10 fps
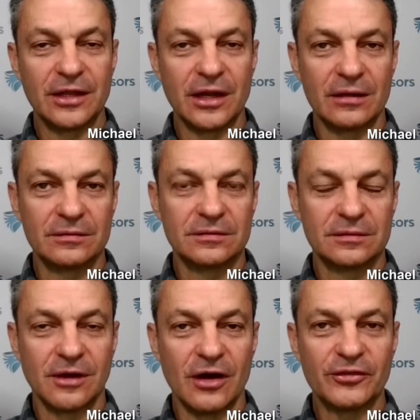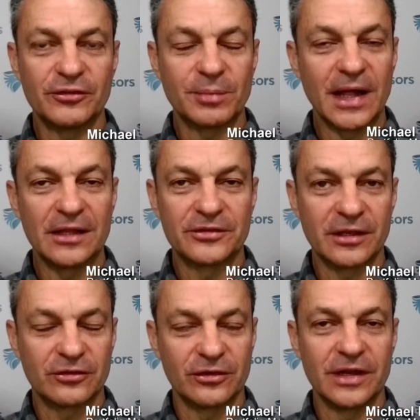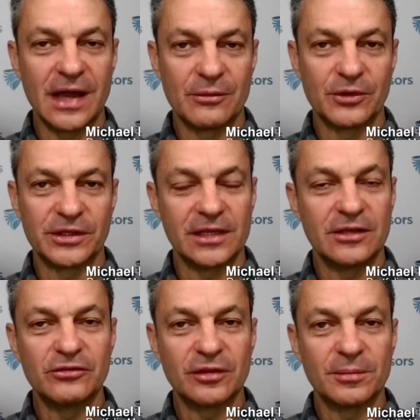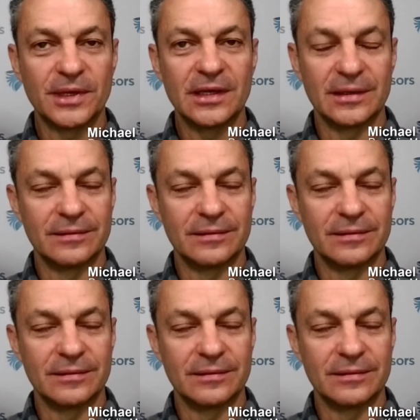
Office politics are not what they used to be.